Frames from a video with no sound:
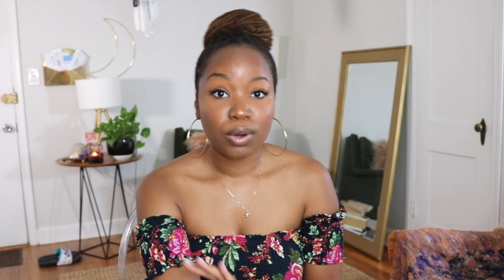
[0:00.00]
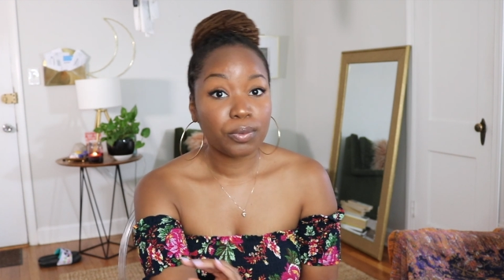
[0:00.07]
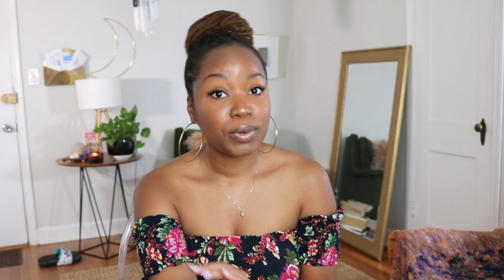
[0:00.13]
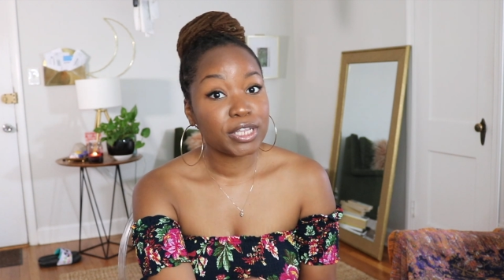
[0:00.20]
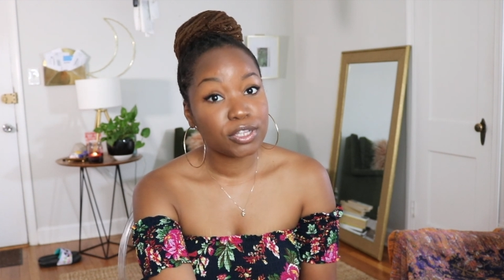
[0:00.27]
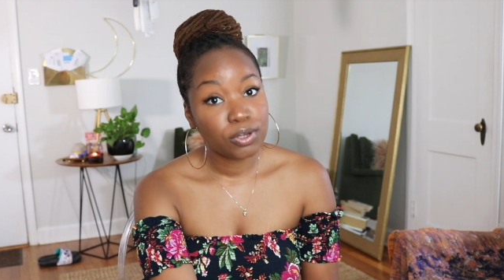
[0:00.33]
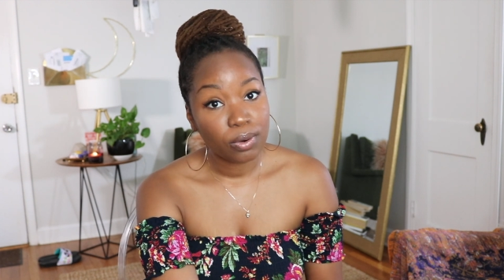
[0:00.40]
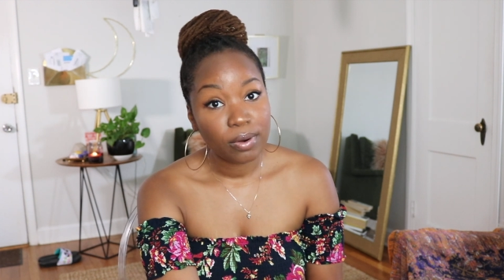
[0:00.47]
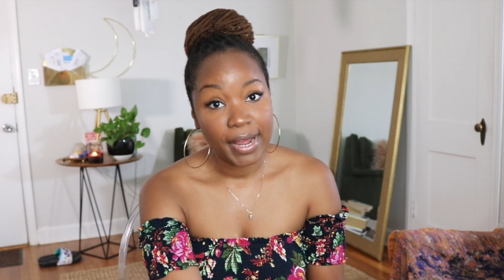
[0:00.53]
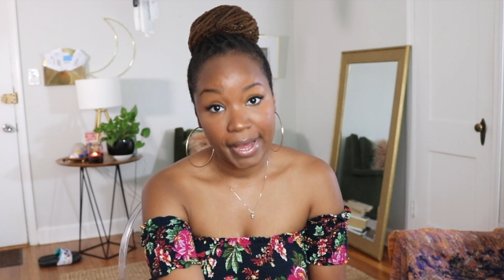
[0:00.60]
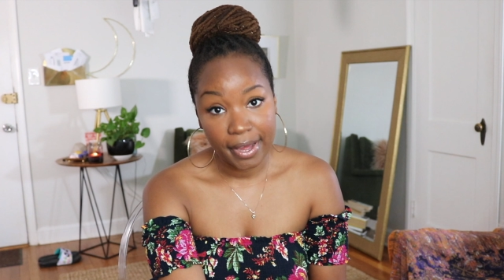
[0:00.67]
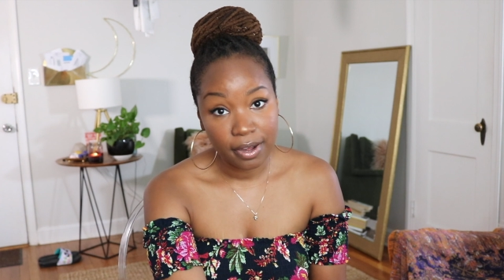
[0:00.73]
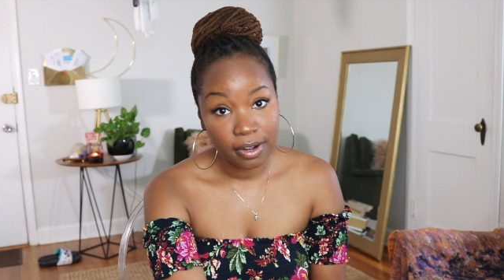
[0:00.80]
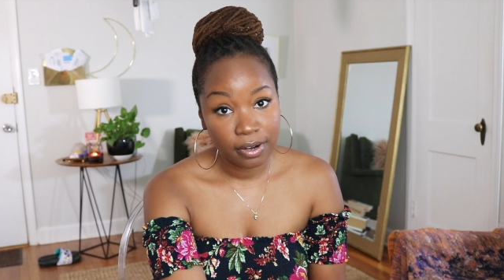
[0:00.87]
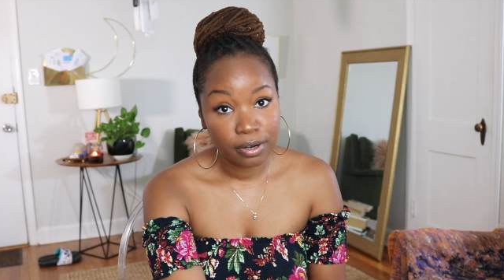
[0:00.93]
with your
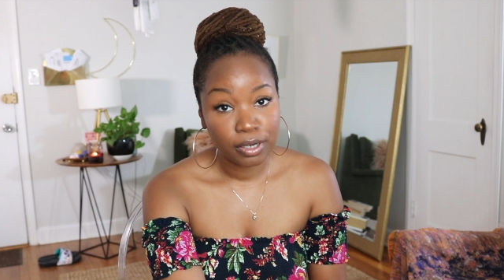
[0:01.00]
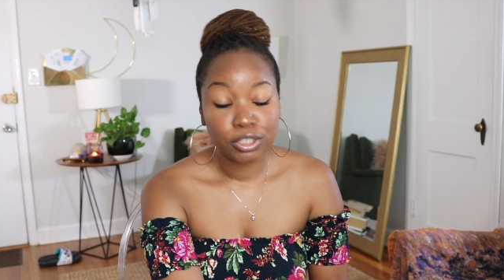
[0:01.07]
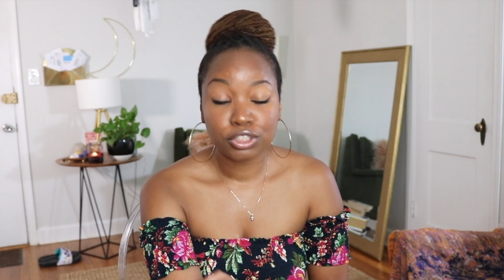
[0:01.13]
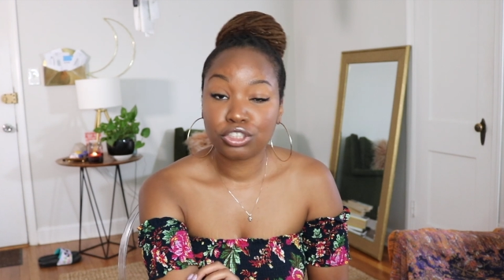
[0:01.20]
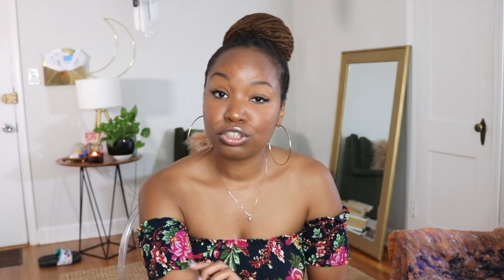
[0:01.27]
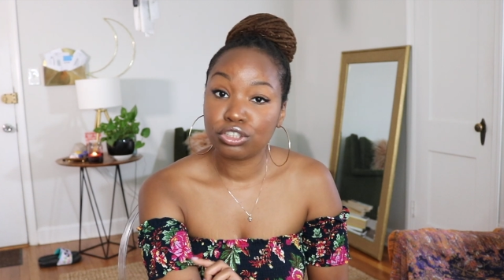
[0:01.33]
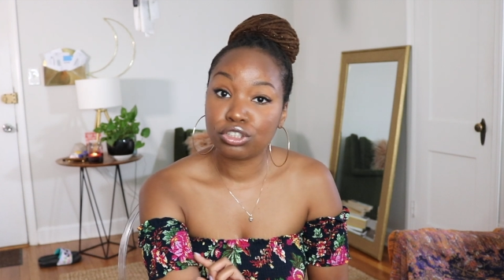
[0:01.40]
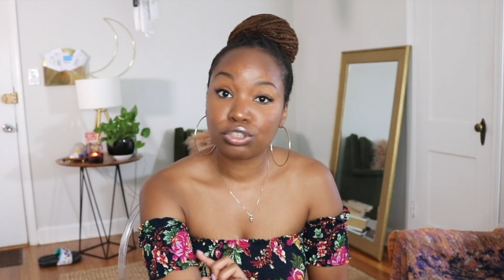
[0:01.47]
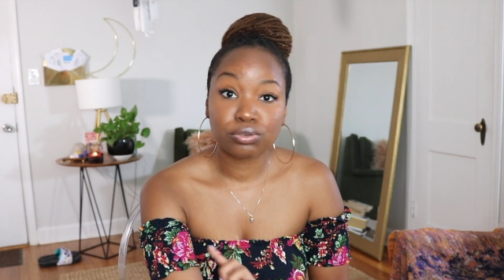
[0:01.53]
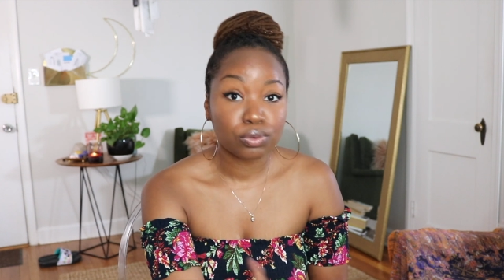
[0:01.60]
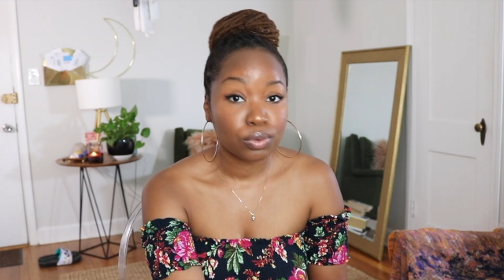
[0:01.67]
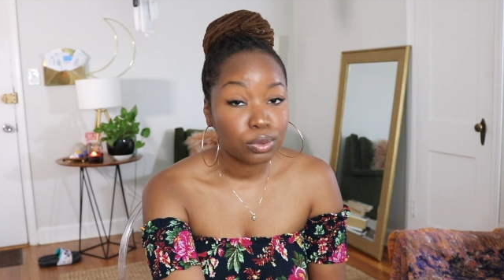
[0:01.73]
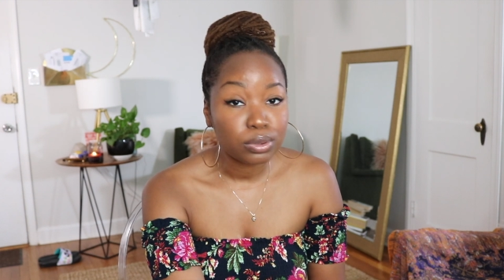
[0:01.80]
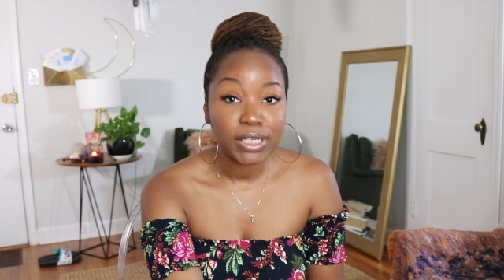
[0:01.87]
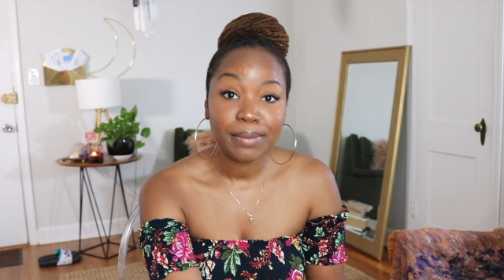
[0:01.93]
hair should
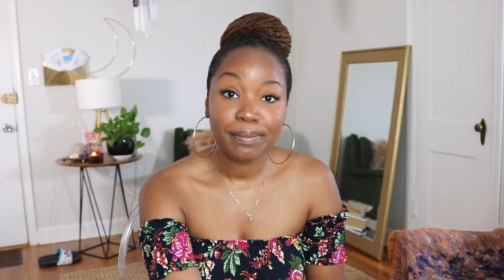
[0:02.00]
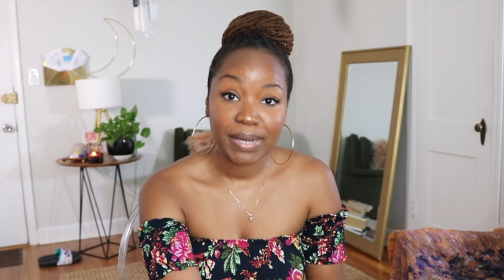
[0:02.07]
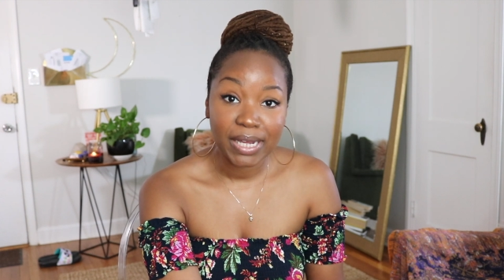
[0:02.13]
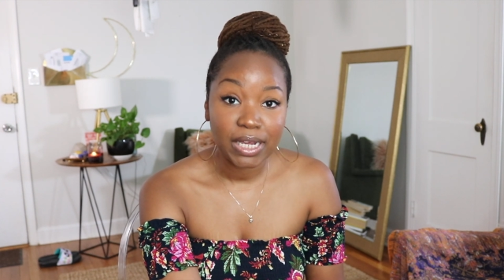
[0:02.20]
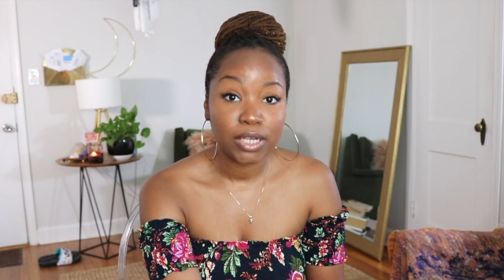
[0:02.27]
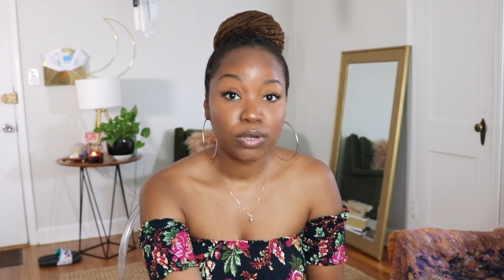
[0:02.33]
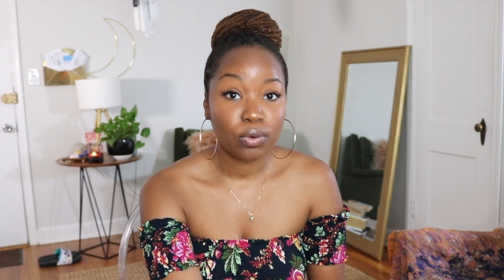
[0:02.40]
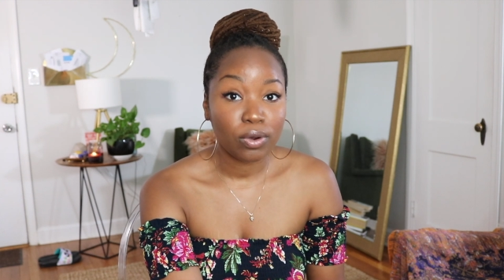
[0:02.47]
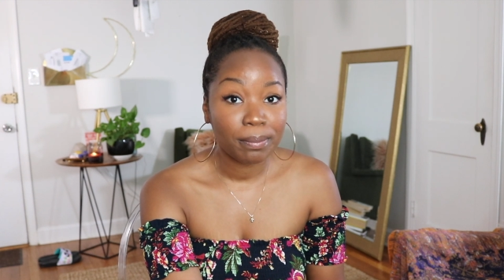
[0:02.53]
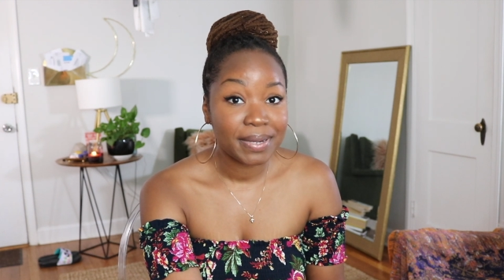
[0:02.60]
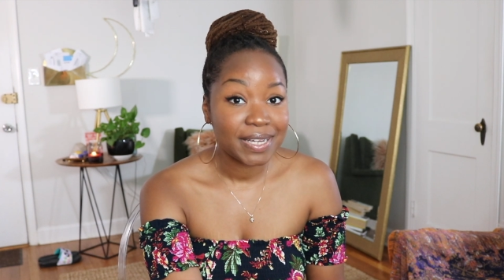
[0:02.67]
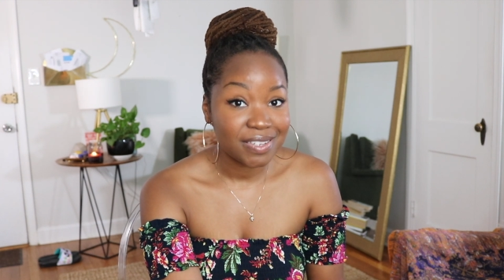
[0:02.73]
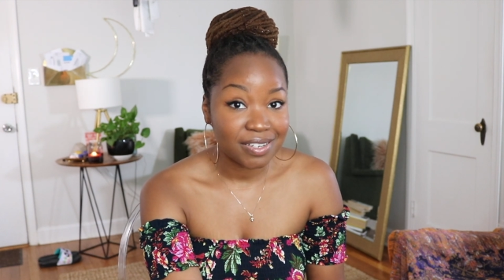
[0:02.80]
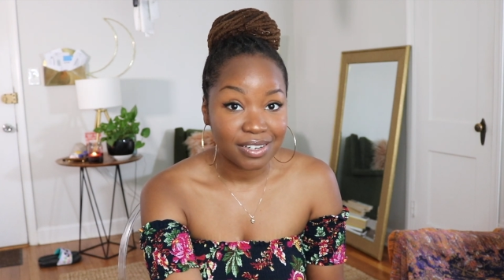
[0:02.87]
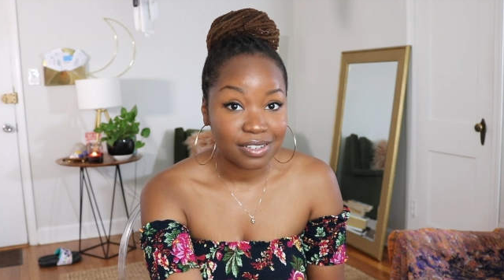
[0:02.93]
truly be your
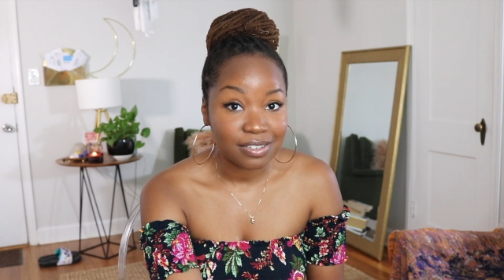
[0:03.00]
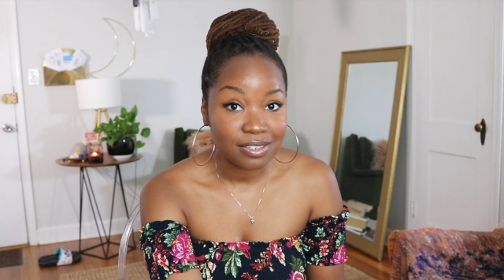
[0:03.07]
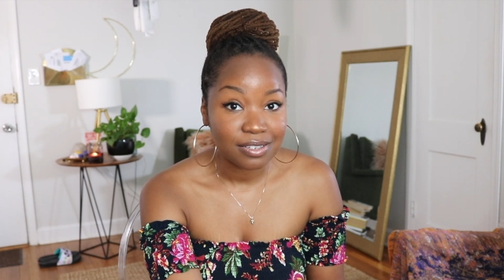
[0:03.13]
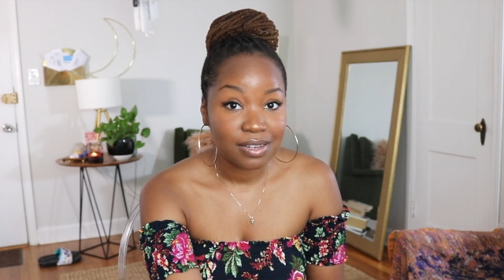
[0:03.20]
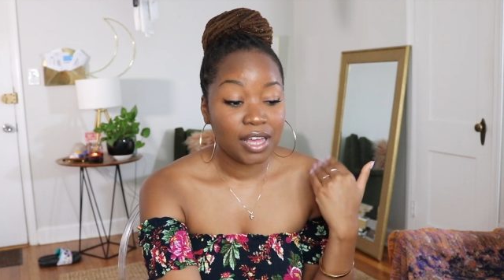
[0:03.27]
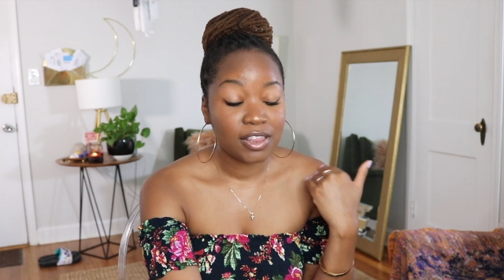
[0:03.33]
business.